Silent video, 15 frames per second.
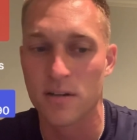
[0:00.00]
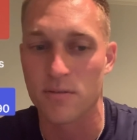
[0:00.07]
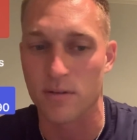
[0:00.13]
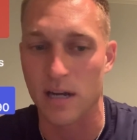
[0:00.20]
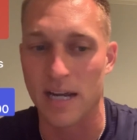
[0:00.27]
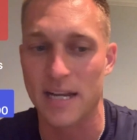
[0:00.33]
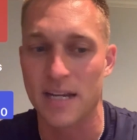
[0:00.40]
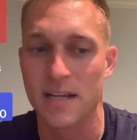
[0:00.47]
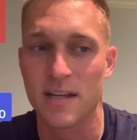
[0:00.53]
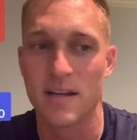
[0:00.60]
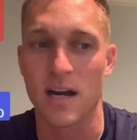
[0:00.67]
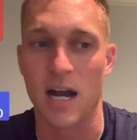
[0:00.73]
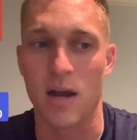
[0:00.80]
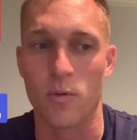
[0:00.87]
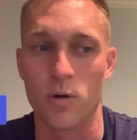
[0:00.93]
right,
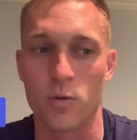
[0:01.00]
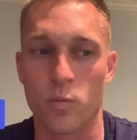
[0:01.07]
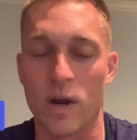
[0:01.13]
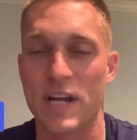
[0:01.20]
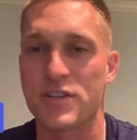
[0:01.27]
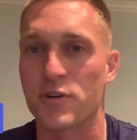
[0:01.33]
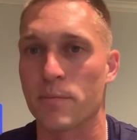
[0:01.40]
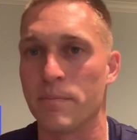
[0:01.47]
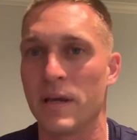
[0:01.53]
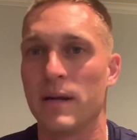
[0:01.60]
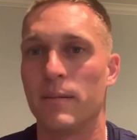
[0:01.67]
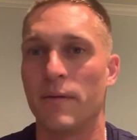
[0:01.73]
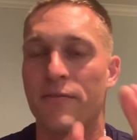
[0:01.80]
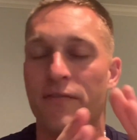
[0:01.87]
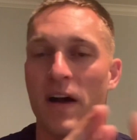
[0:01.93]
I would wager
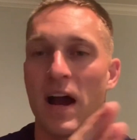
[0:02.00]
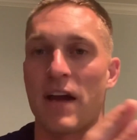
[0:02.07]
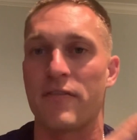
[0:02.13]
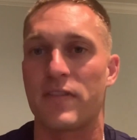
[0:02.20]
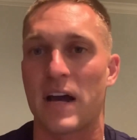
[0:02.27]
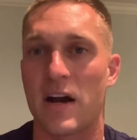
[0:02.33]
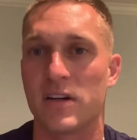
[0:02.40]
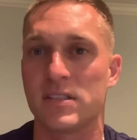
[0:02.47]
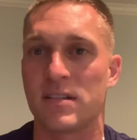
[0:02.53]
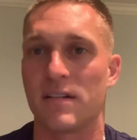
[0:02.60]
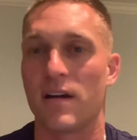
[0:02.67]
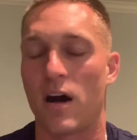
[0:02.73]
minimum 5,000